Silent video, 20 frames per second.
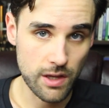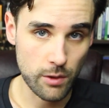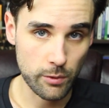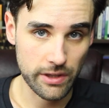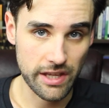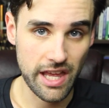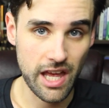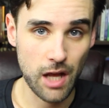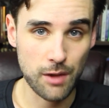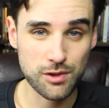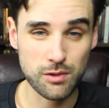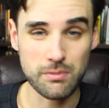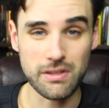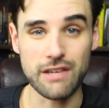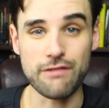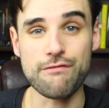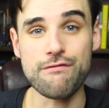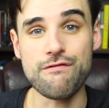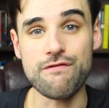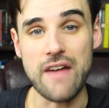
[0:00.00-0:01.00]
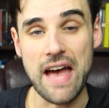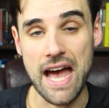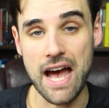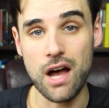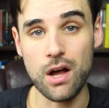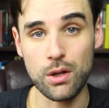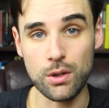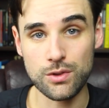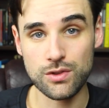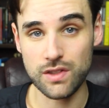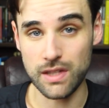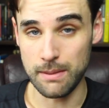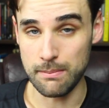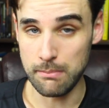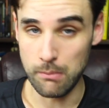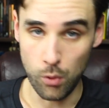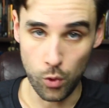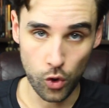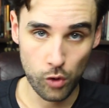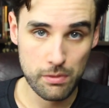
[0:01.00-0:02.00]
That really helps them get found so that
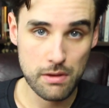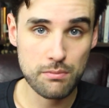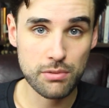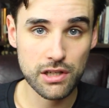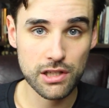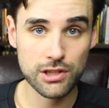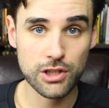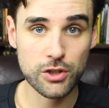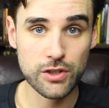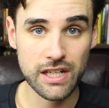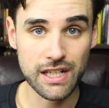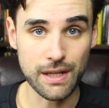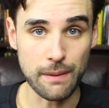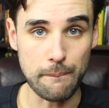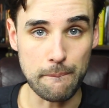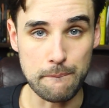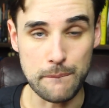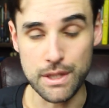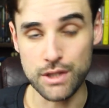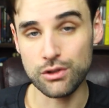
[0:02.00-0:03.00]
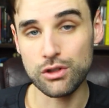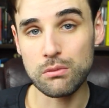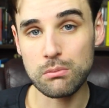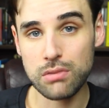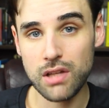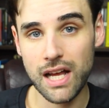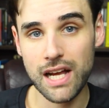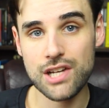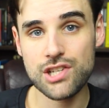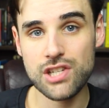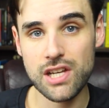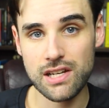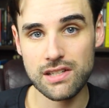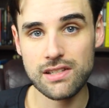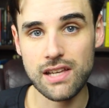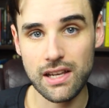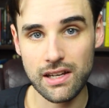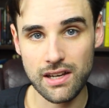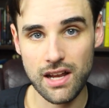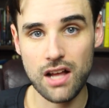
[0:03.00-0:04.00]
more people can learn how to build blockchain
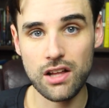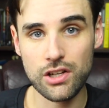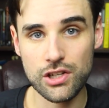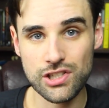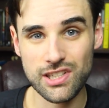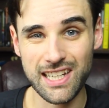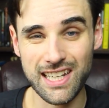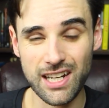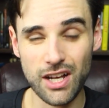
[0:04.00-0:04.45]
technology.